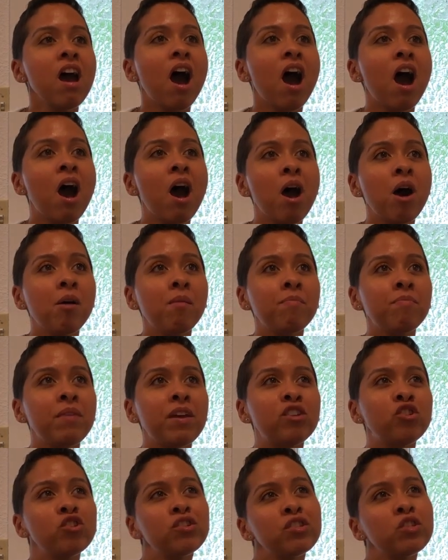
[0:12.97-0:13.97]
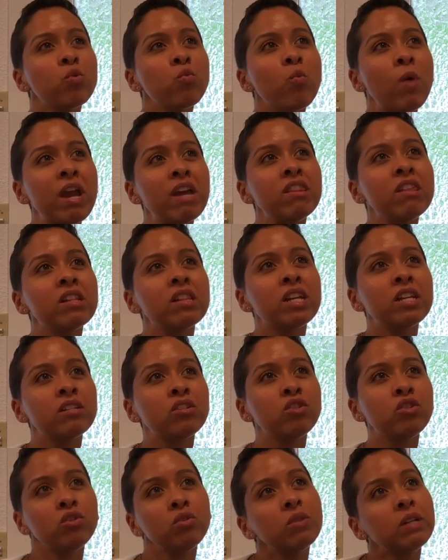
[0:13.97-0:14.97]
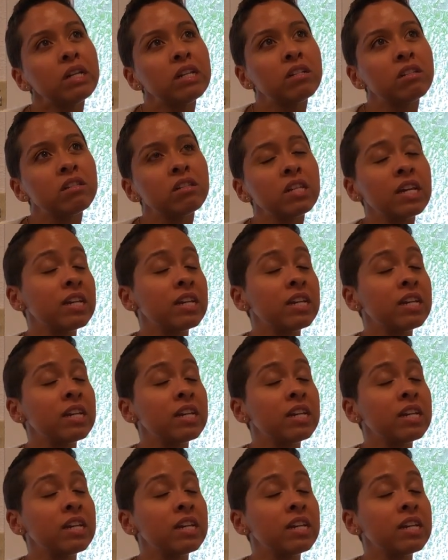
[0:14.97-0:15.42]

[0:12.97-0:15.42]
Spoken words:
and just the way that like students